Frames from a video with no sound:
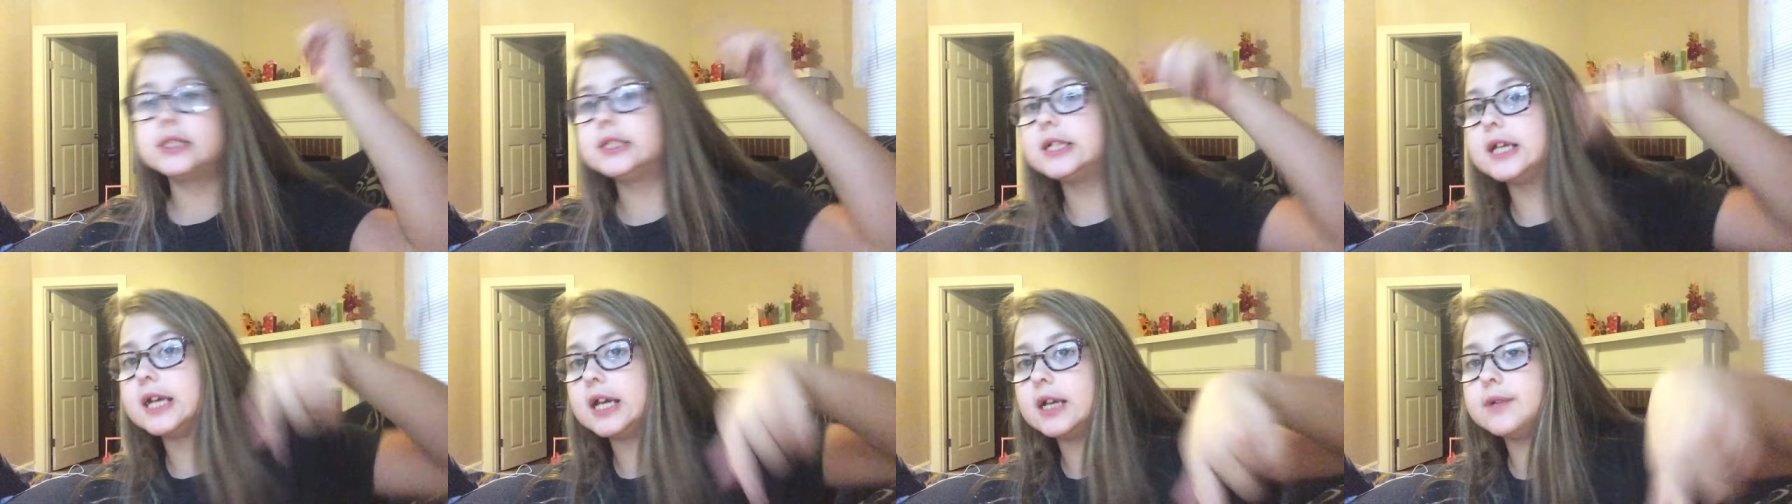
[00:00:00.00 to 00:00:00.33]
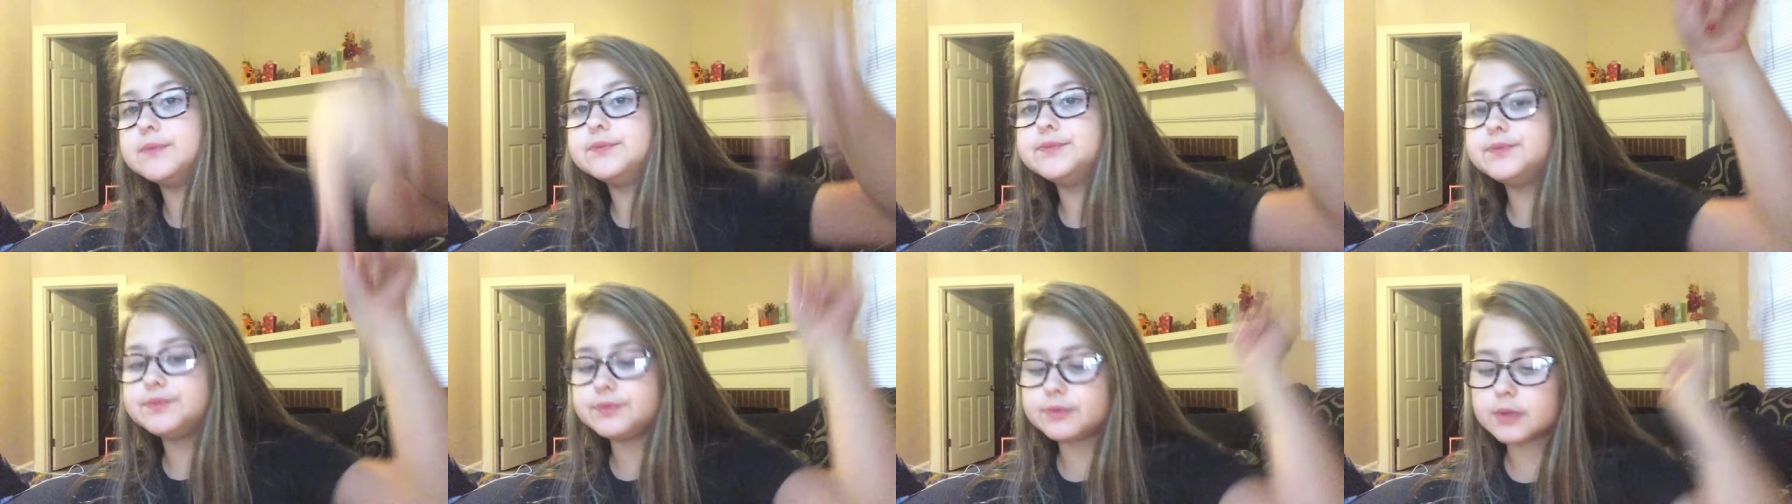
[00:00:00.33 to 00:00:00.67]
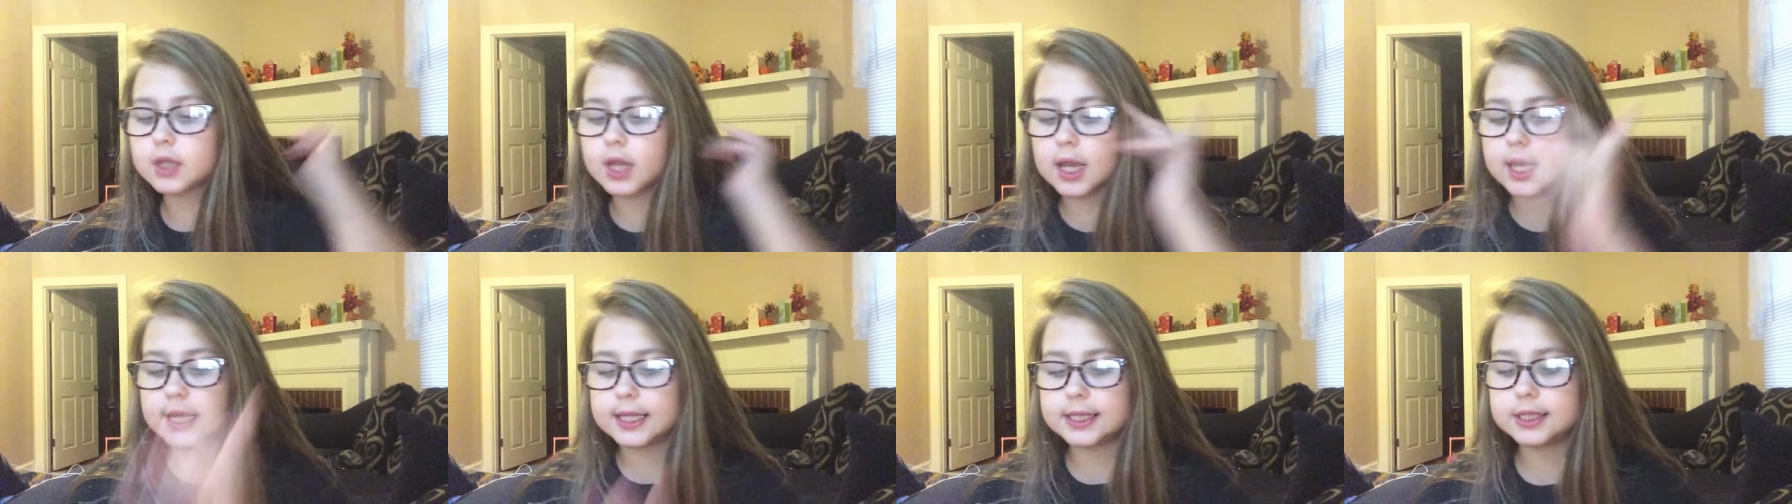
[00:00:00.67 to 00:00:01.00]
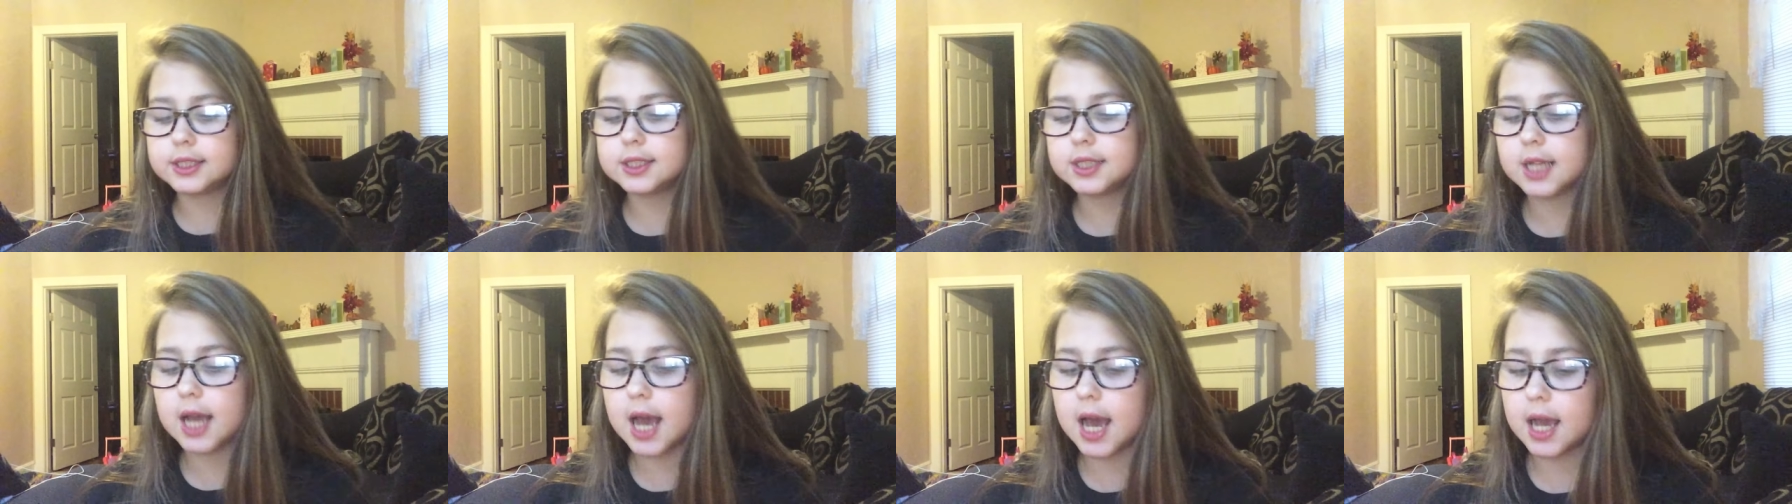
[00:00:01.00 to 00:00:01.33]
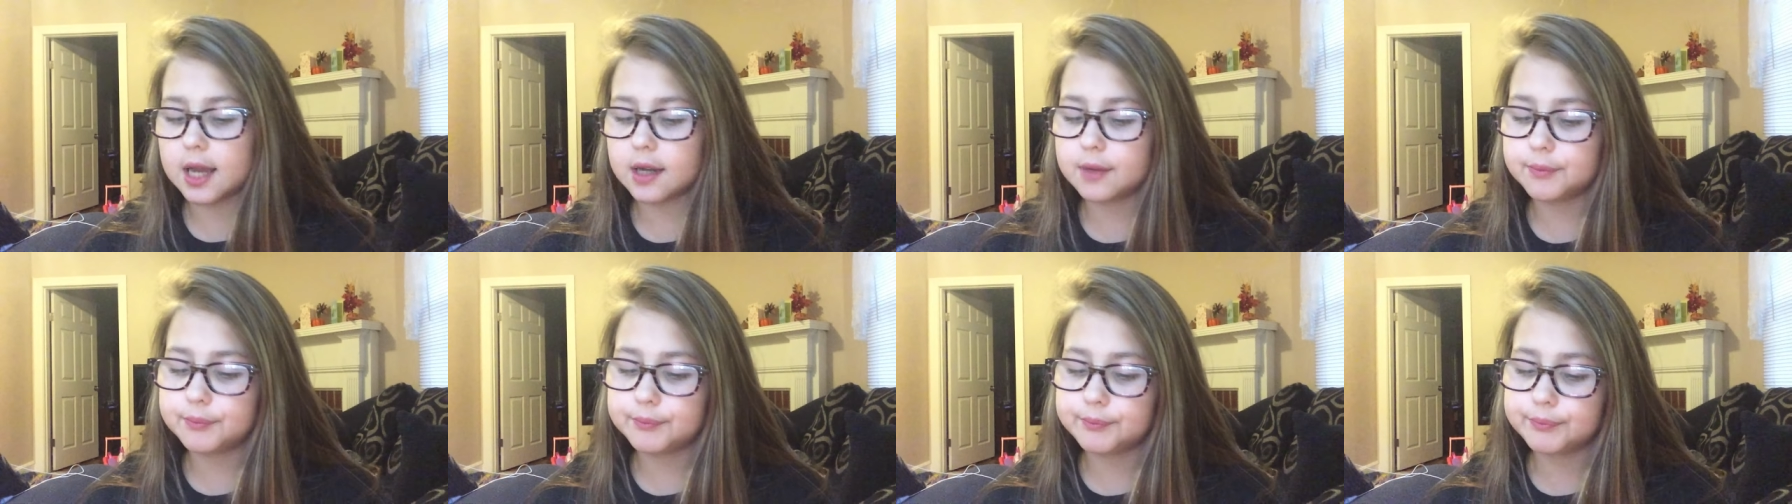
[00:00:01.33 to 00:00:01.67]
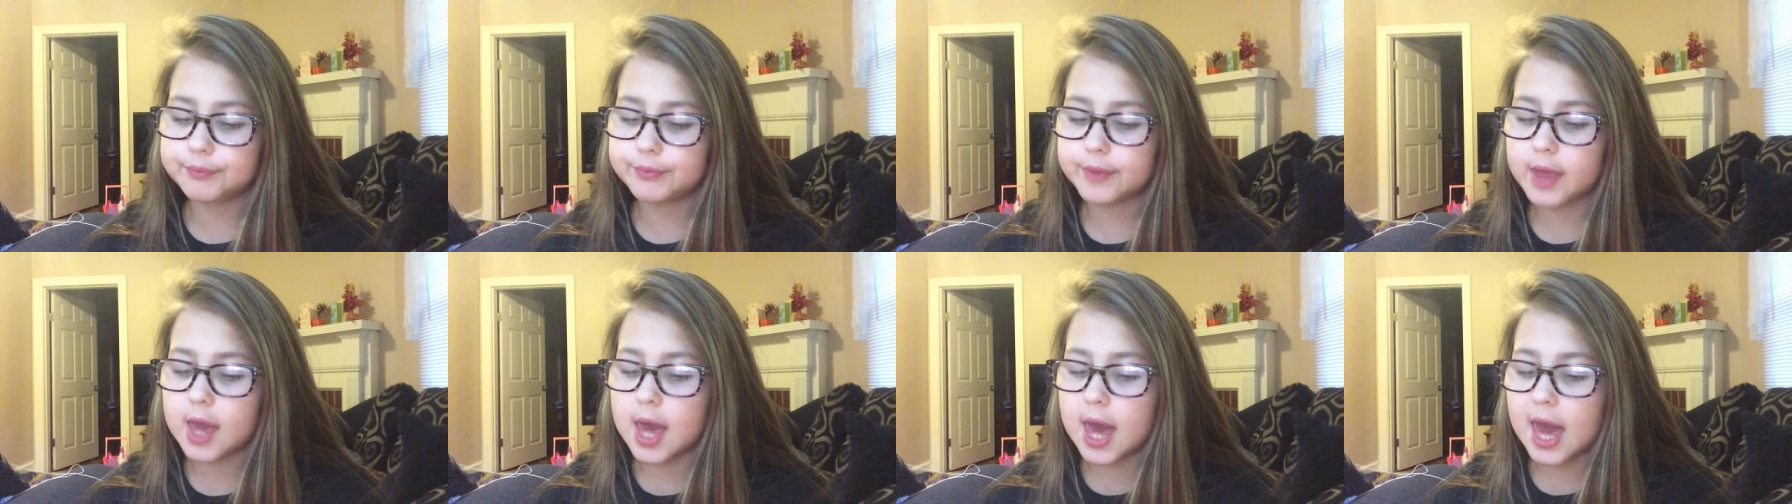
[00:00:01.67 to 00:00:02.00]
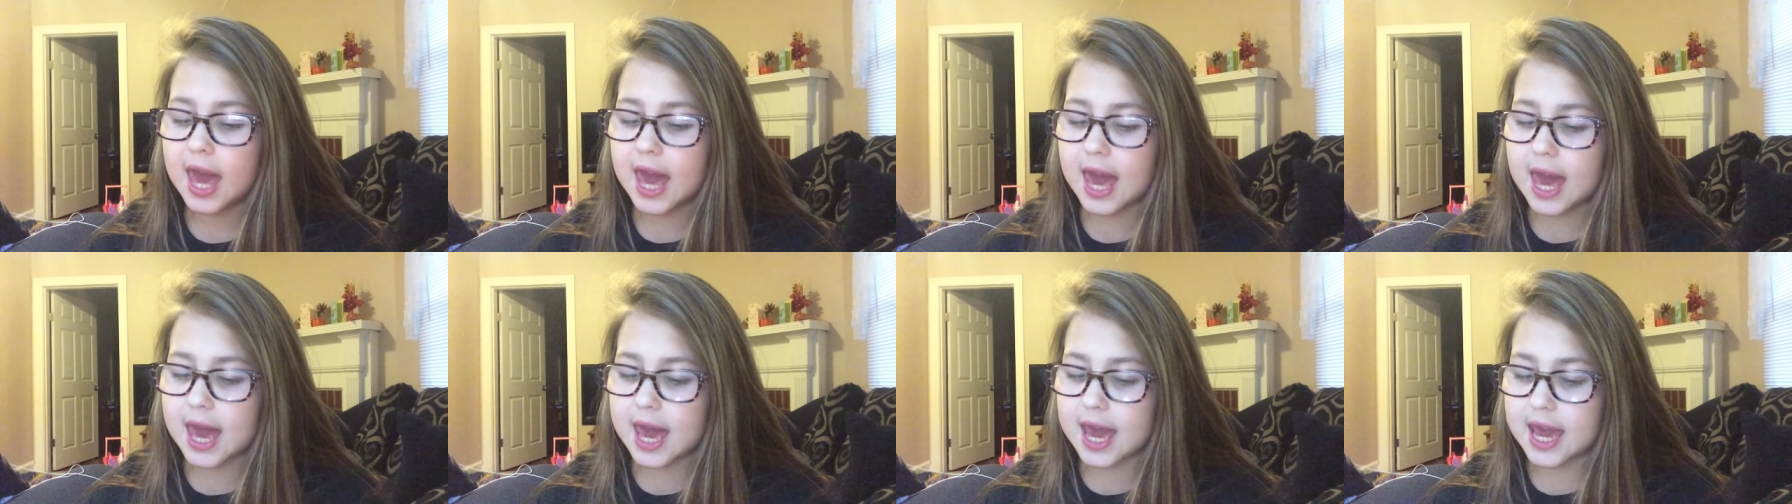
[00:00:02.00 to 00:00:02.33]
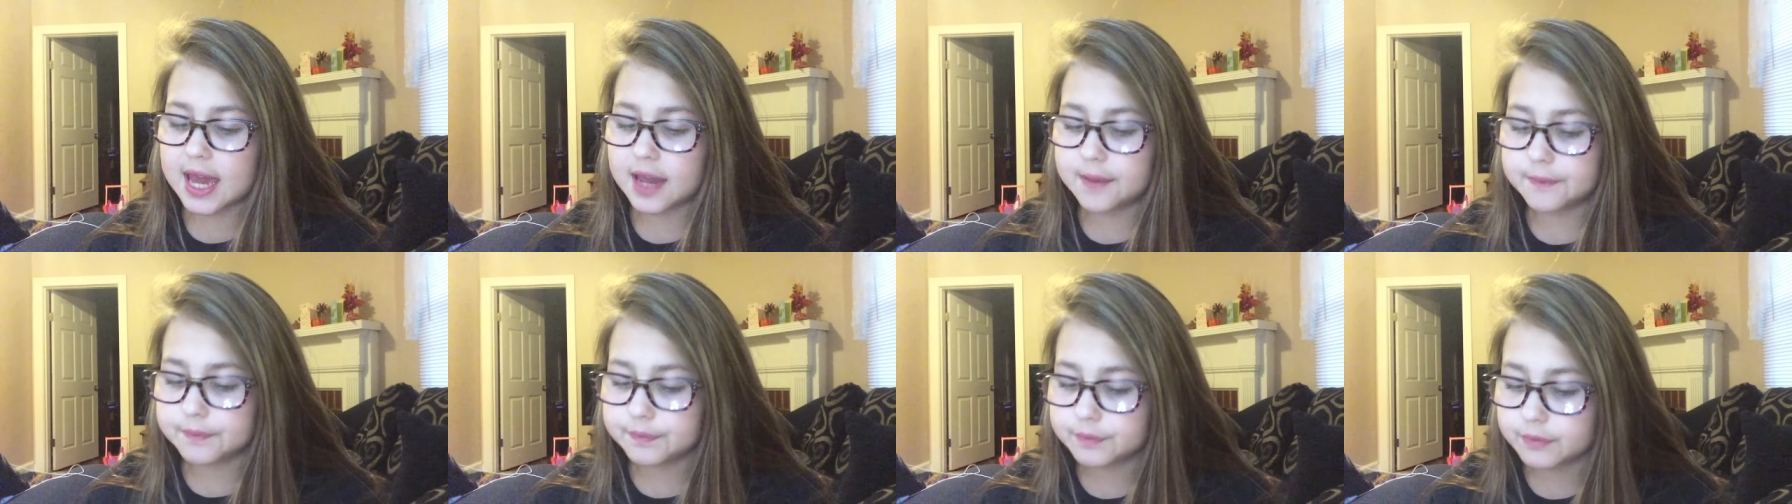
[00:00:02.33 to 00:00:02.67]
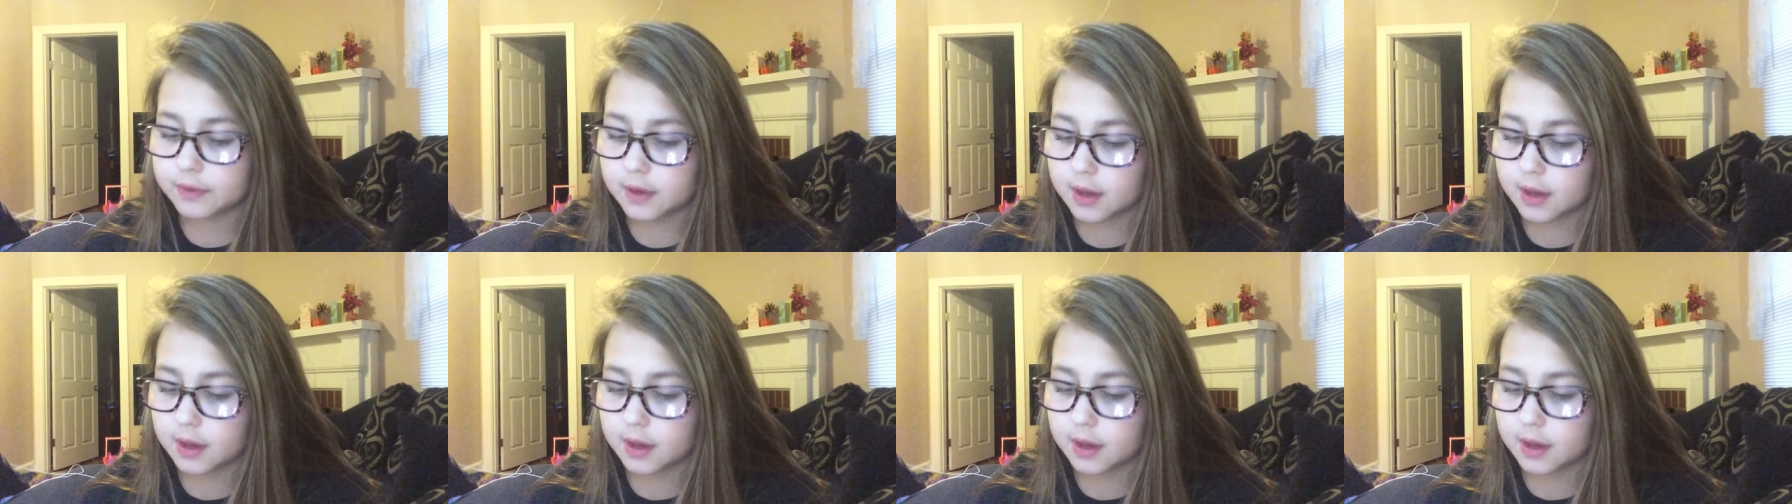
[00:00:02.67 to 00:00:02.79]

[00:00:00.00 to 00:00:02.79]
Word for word: 10, 9, 8,